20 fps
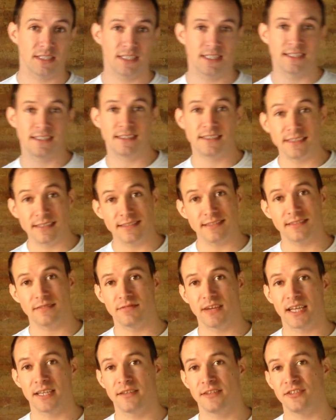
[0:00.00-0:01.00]
and
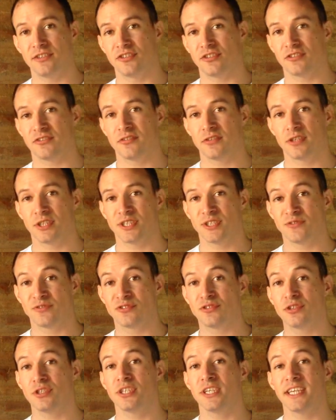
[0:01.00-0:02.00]
disadvantages of
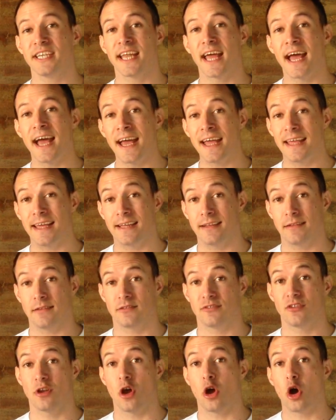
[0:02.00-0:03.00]
studying I E L T
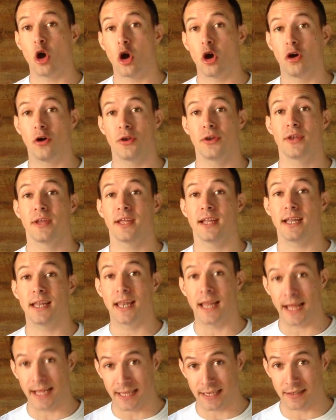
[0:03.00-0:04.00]
S
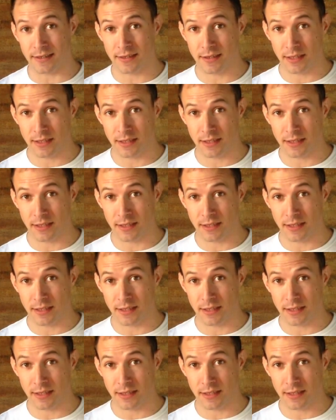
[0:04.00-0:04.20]
online.